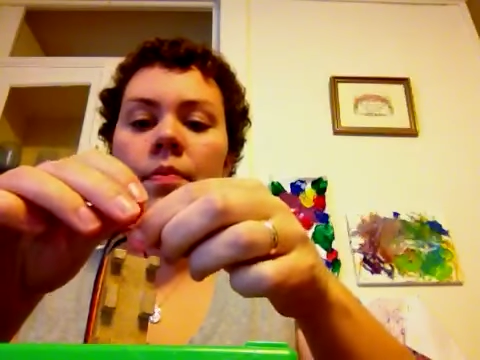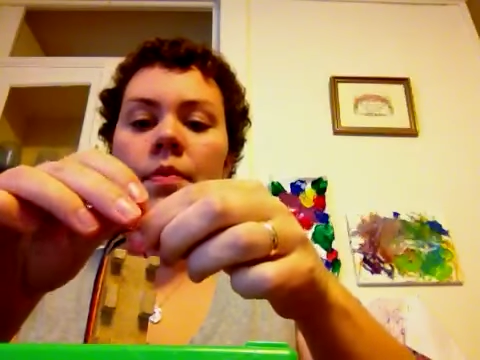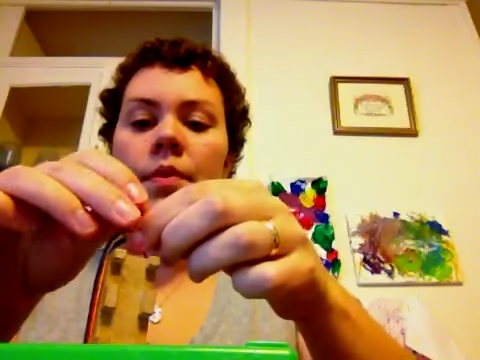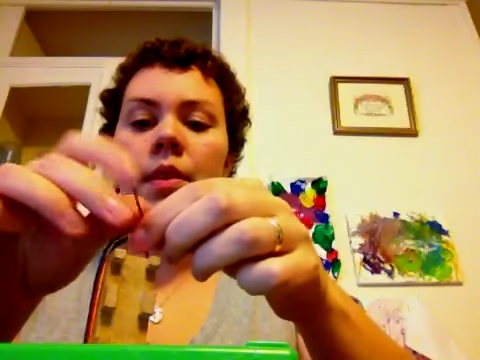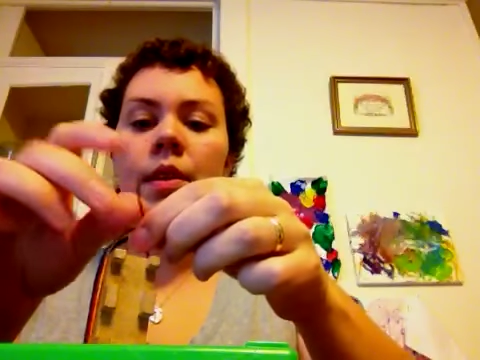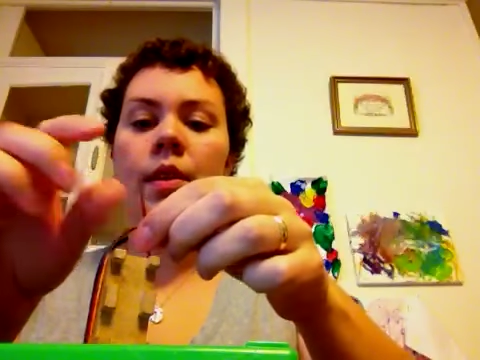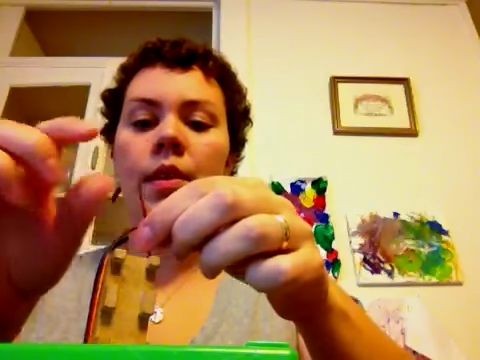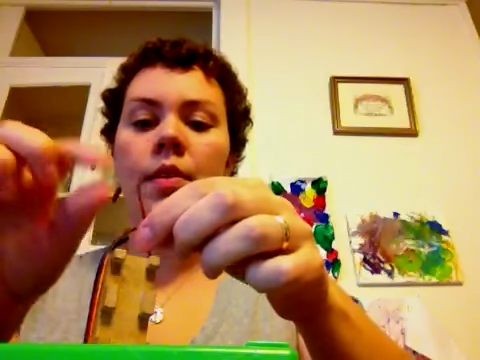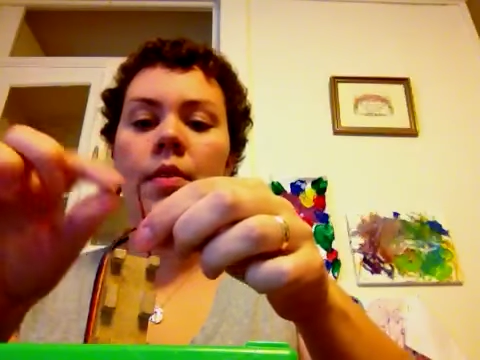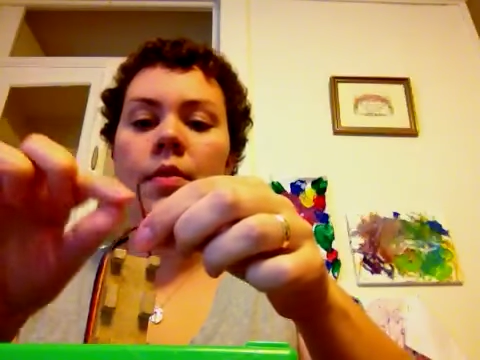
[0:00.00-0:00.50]

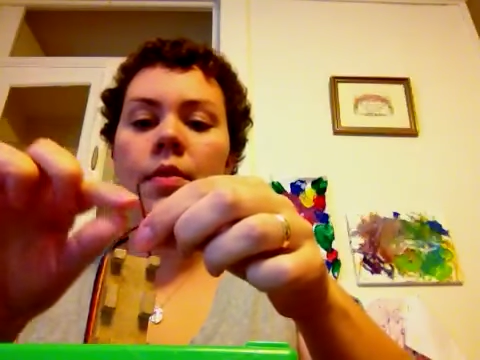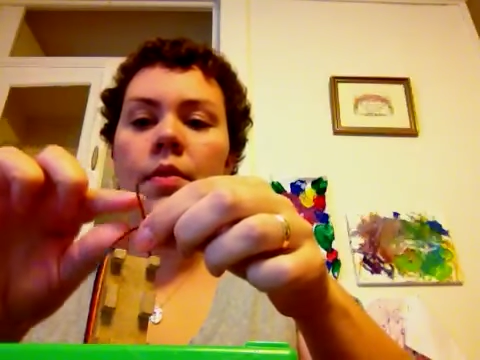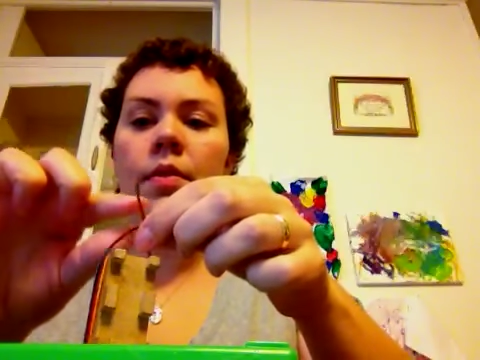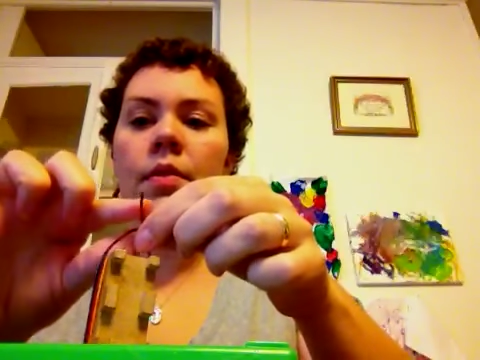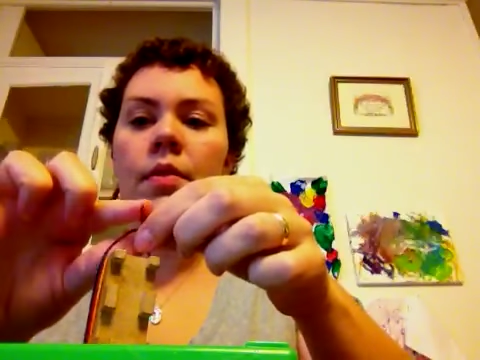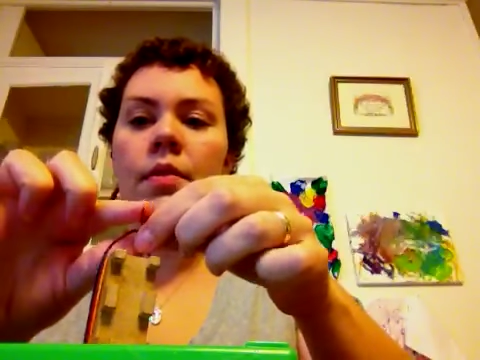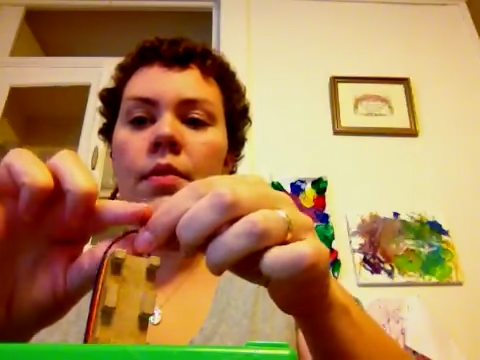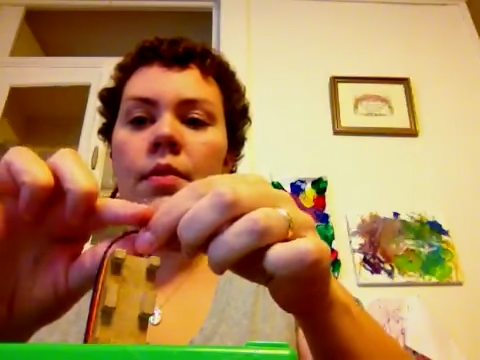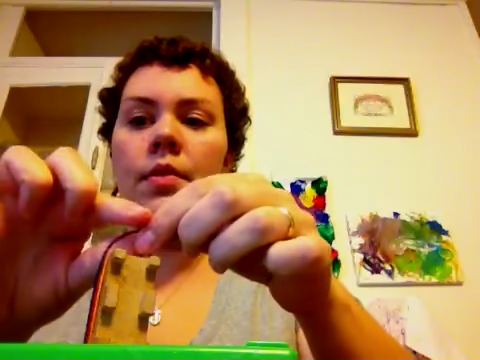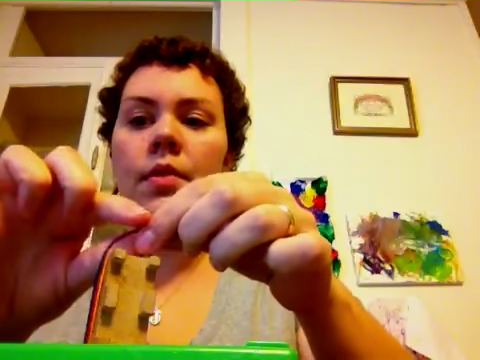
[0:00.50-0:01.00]
Down
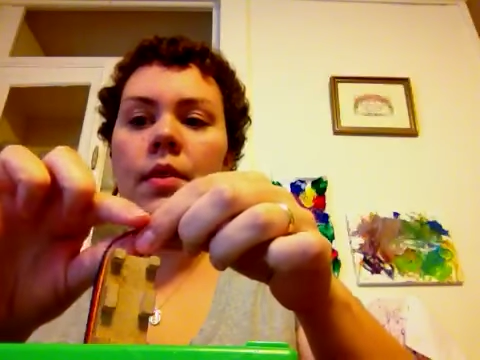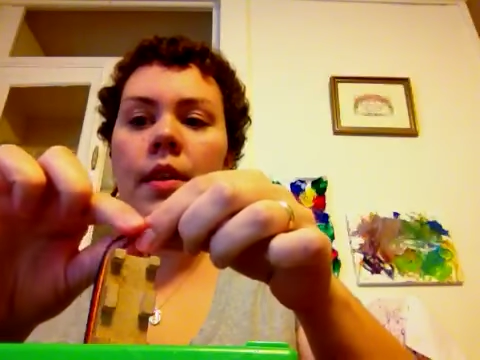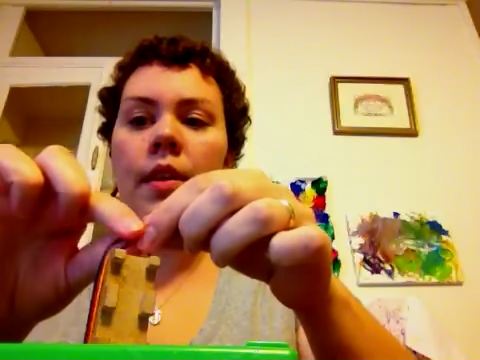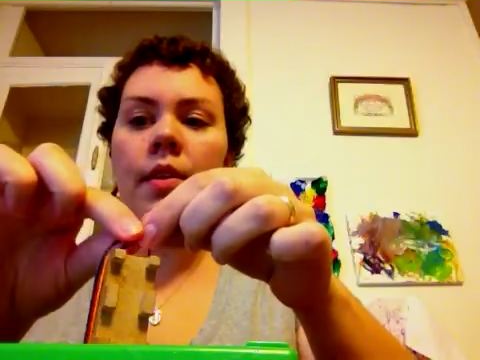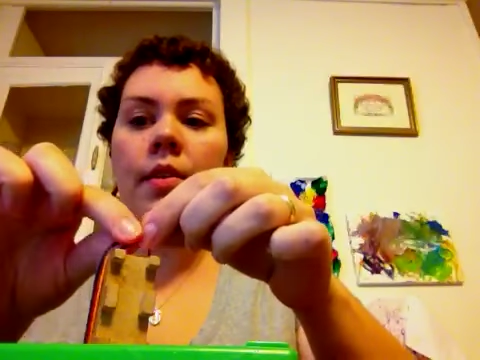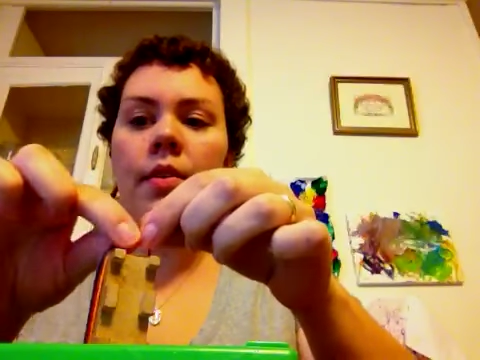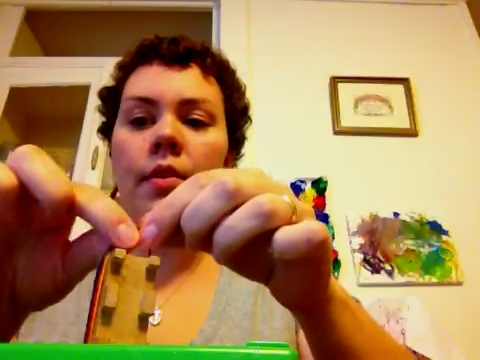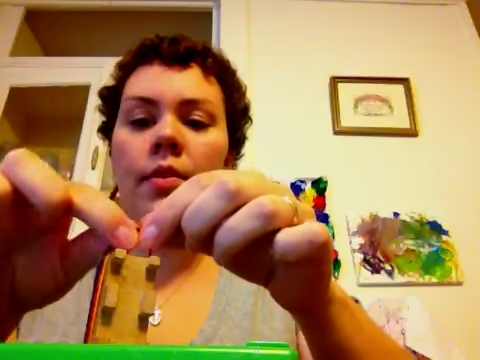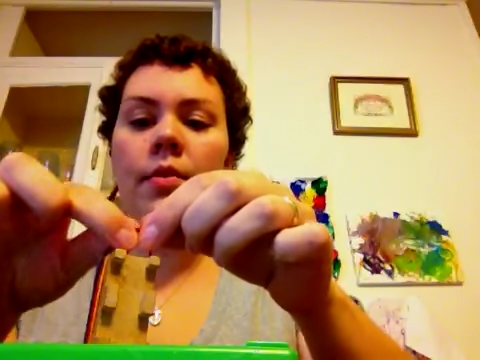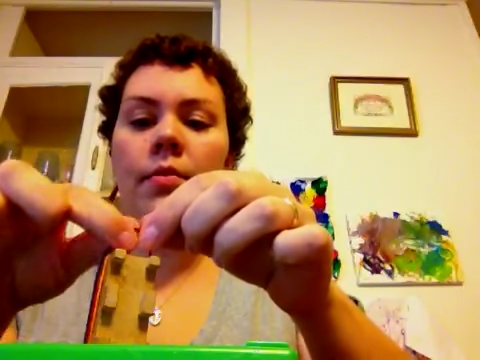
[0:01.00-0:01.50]

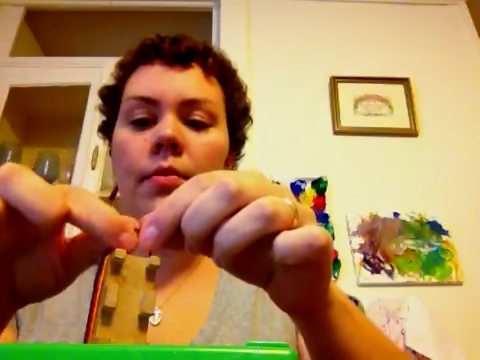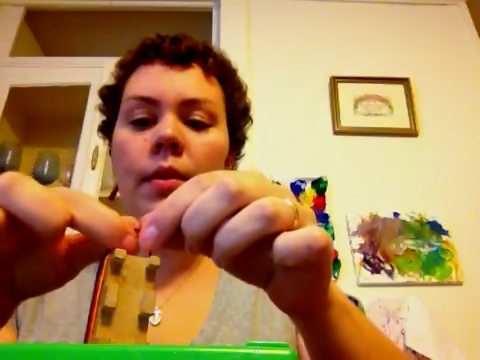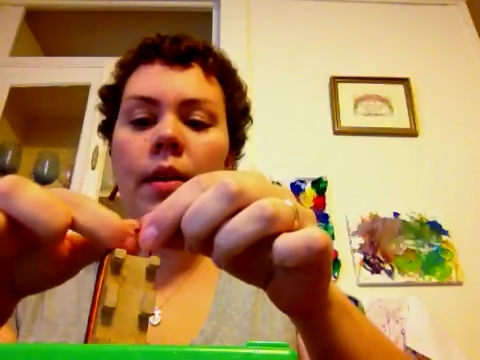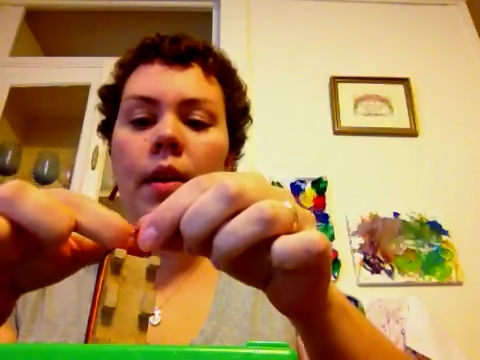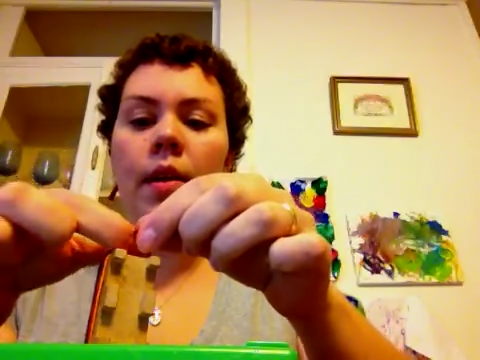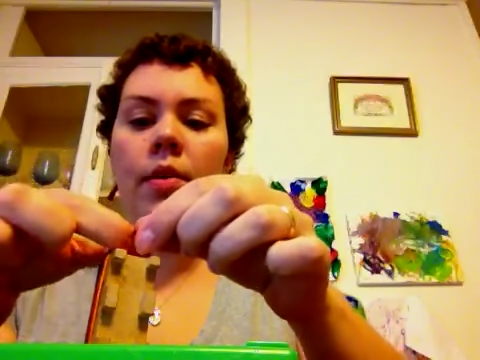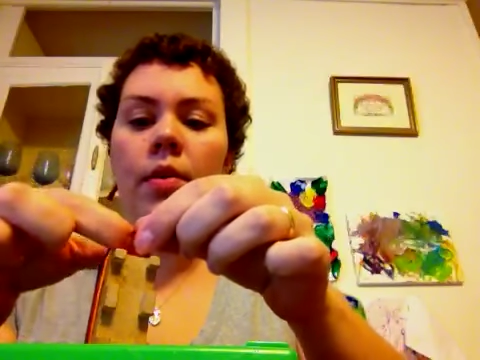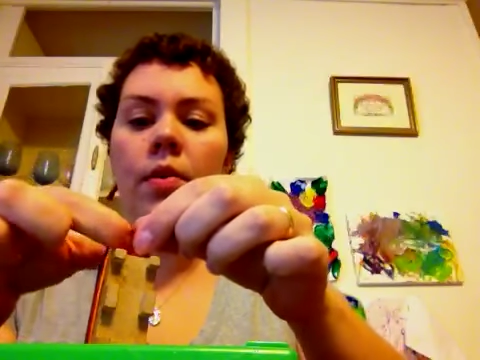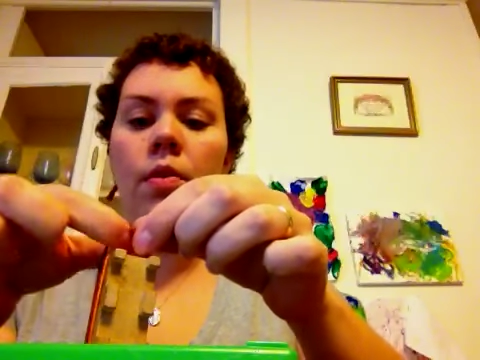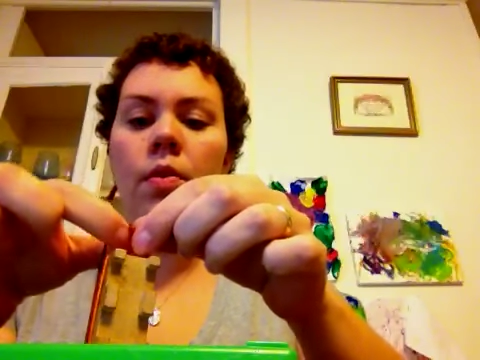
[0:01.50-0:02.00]
and
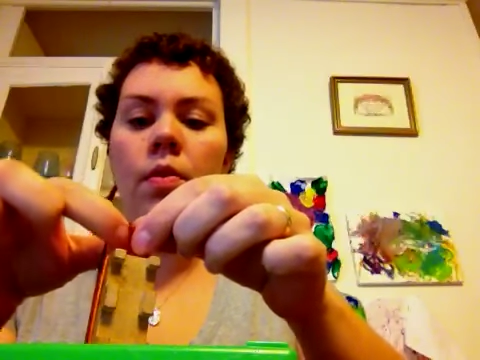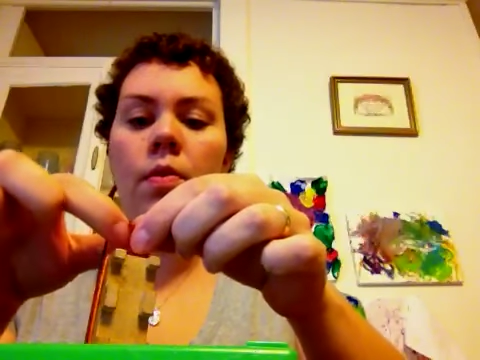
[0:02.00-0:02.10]
around